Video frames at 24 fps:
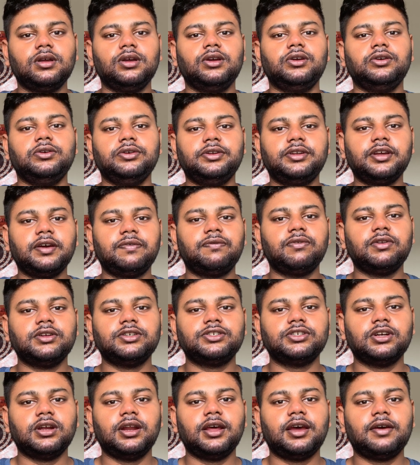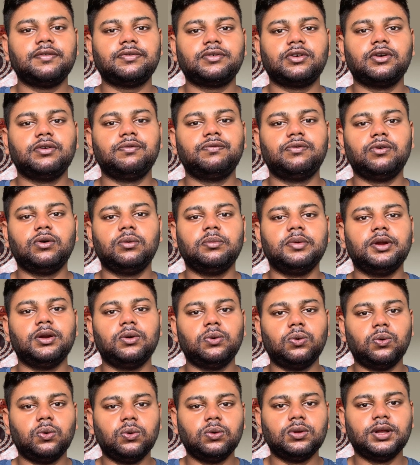You definitely should have good form in
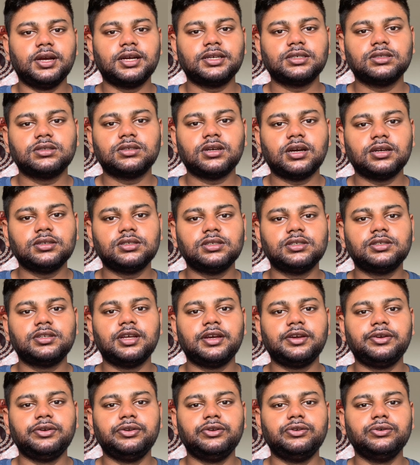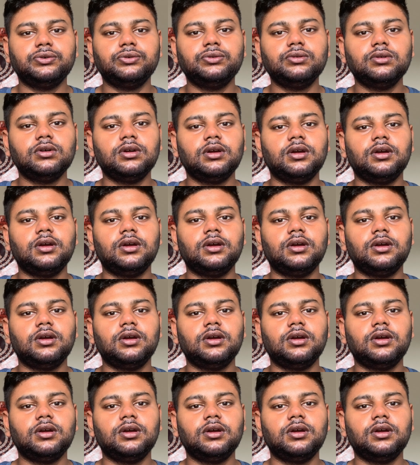all exercises that you do,